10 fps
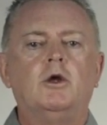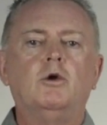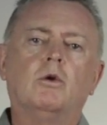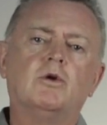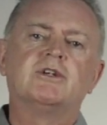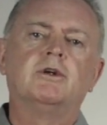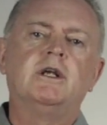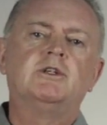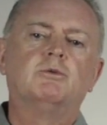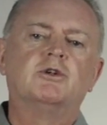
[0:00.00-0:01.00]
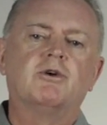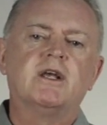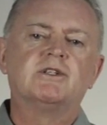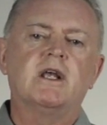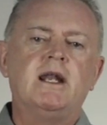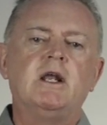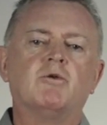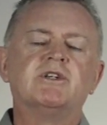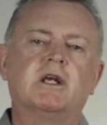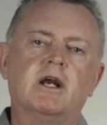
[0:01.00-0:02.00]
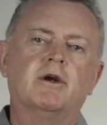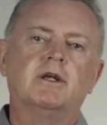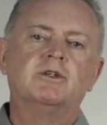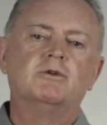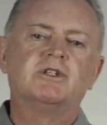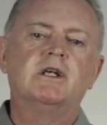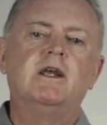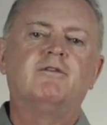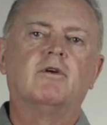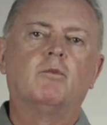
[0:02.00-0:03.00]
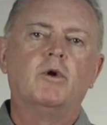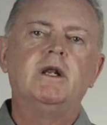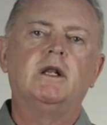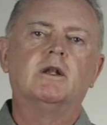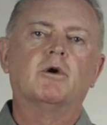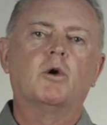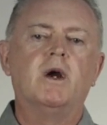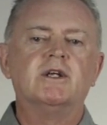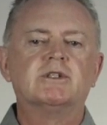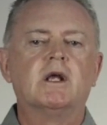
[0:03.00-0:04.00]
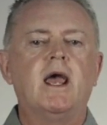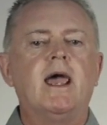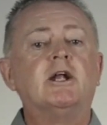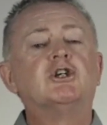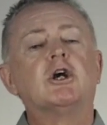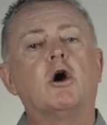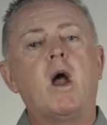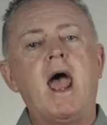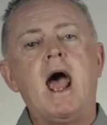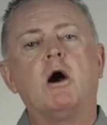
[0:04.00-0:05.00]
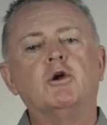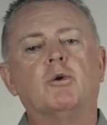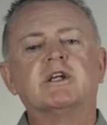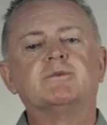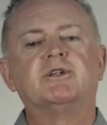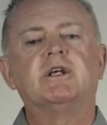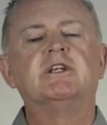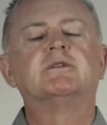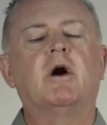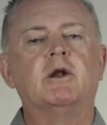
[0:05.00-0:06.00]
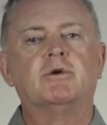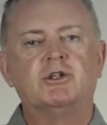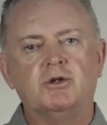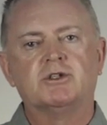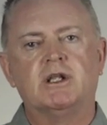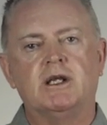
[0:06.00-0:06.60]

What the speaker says: You'll also need to address any risk areas you see from reading the request and show how your expertise might reduce